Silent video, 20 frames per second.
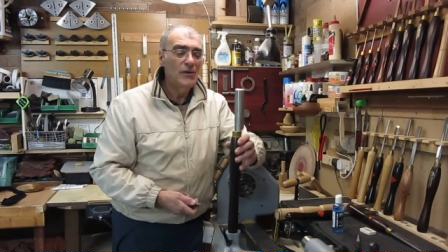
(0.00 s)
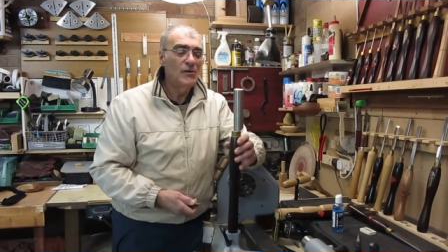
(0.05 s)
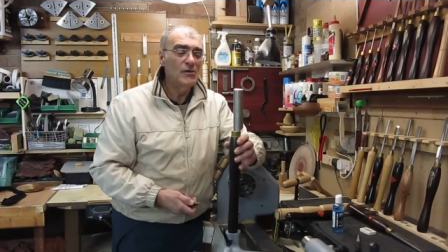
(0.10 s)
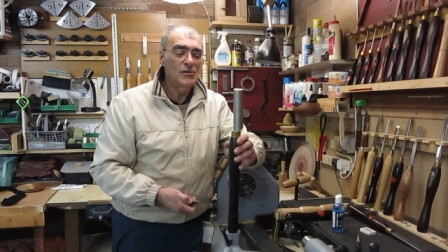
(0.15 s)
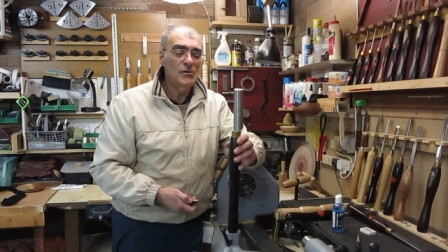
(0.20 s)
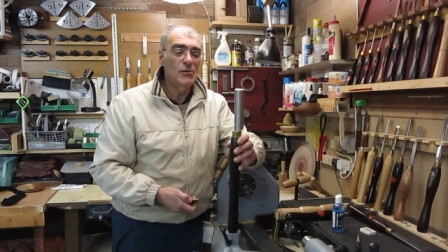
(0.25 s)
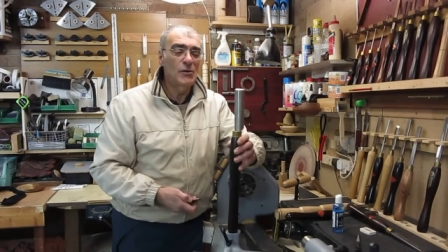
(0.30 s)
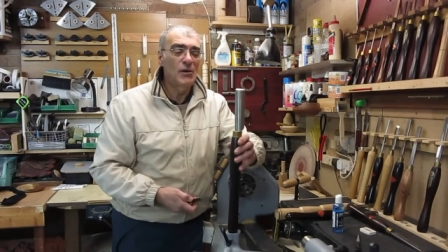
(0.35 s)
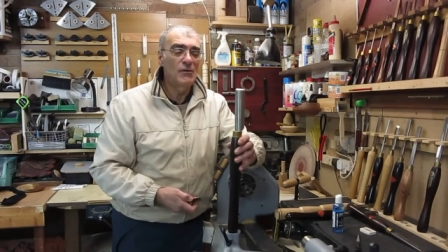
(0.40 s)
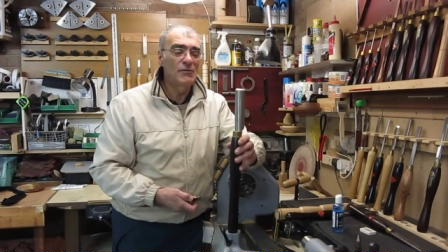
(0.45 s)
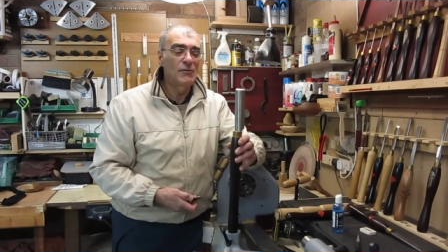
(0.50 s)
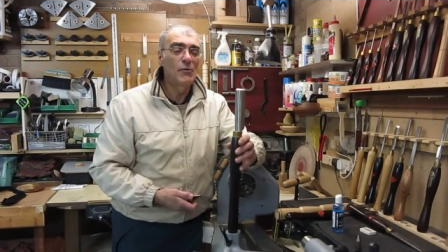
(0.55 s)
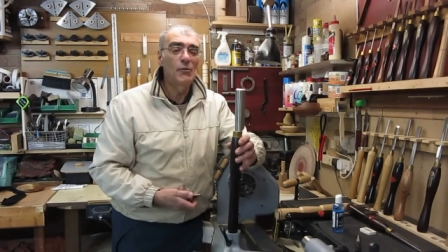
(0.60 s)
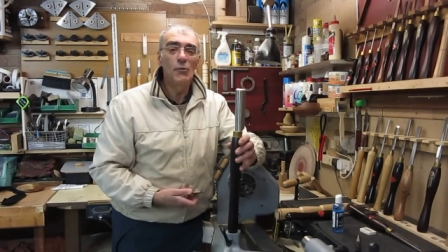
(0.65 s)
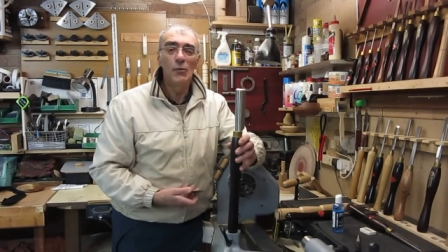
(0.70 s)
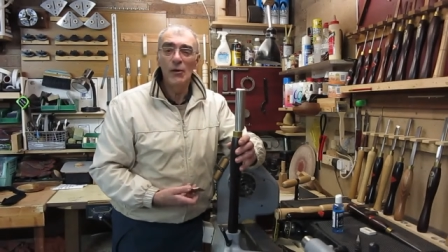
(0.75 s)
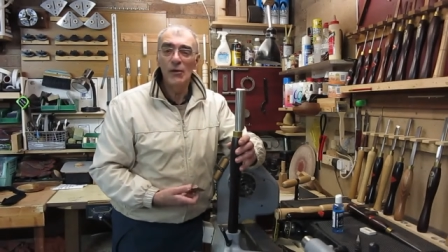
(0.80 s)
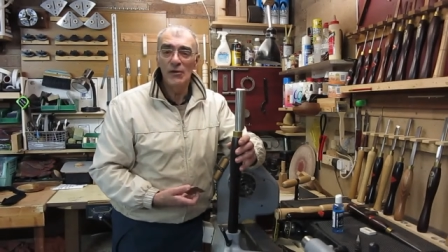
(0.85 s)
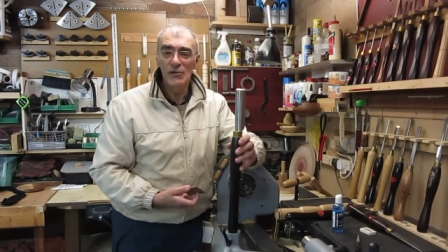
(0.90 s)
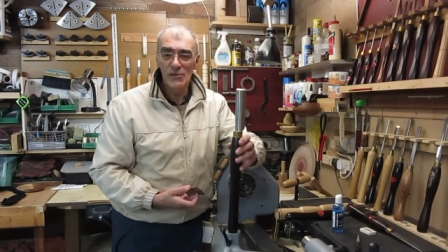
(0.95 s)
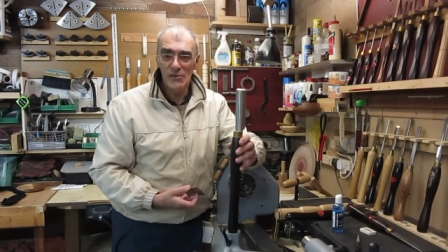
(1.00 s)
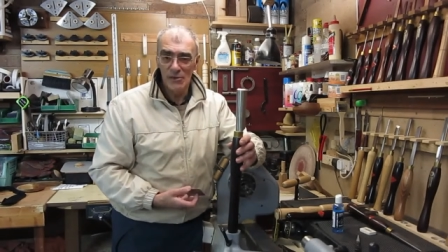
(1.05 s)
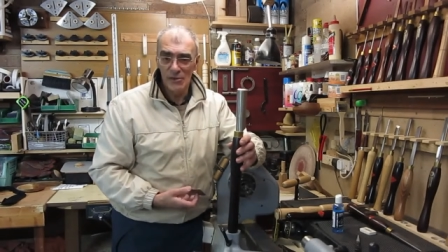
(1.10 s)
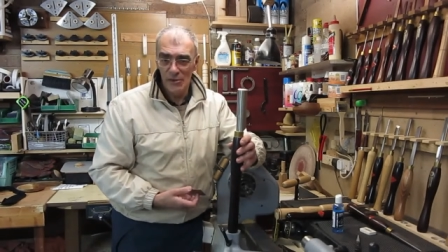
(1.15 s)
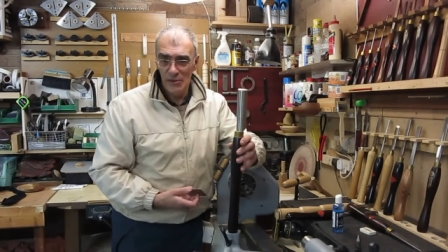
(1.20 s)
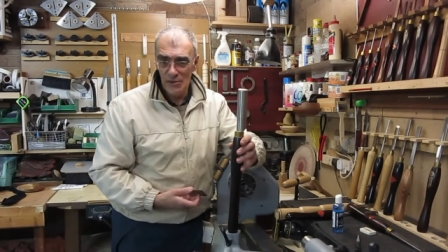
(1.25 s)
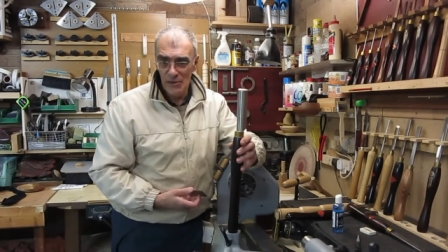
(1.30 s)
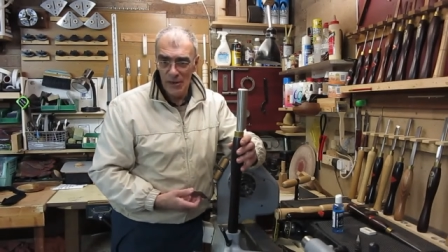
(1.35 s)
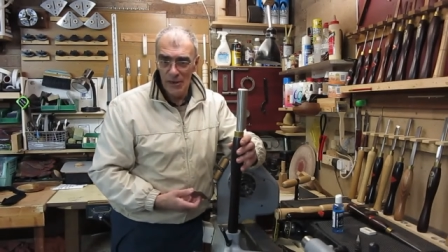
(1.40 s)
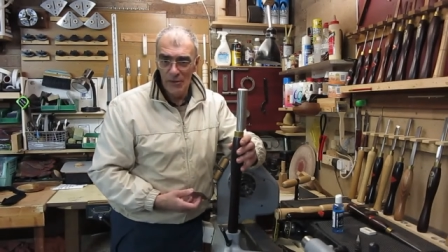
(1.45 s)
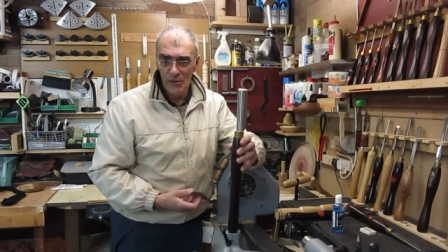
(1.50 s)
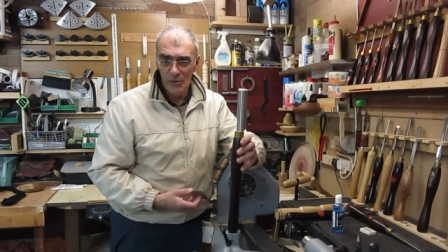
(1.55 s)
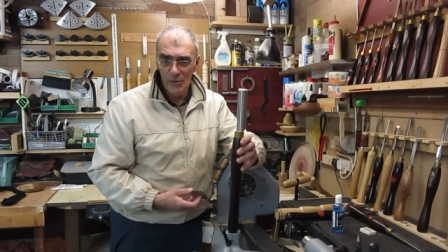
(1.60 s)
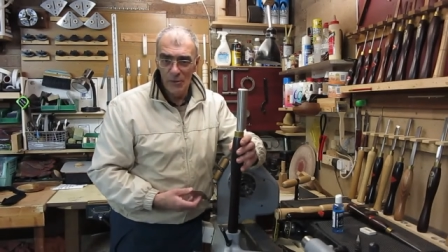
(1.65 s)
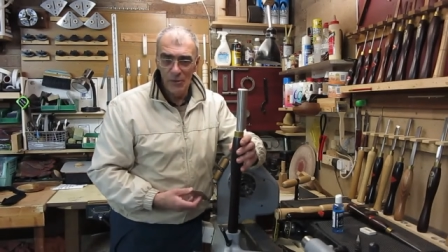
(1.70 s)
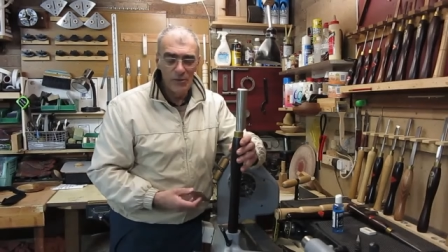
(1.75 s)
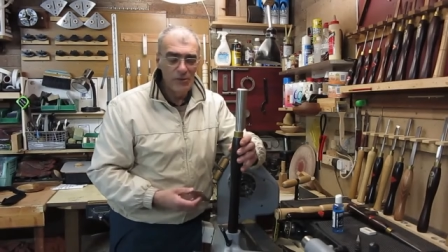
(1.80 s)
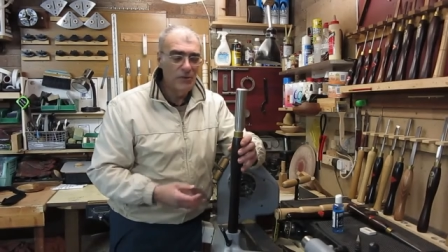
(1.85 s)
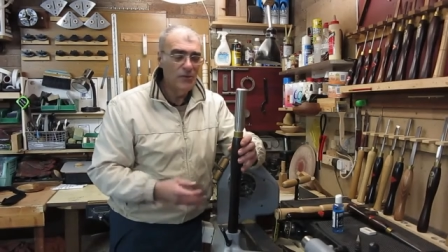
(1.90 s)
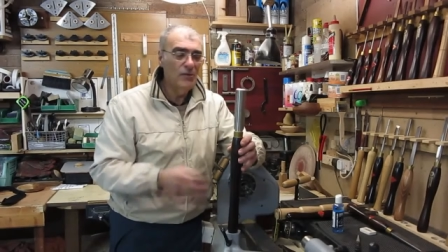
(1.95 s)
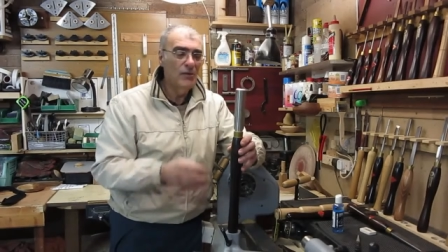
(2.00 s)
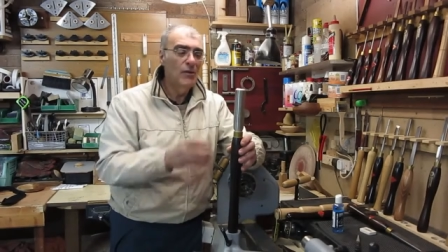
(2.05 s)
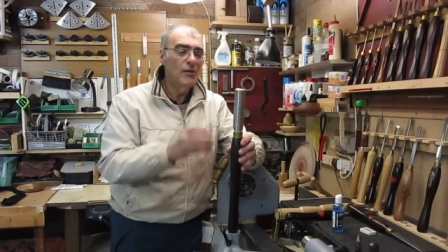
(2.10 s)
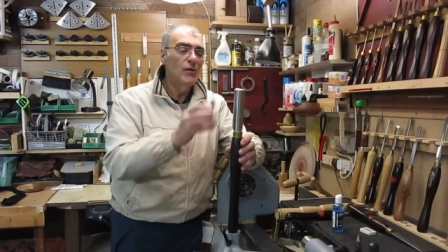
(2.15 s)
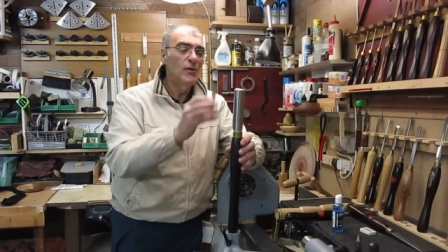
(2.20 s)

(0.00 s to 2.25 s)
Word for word: so you have no wings to contend with.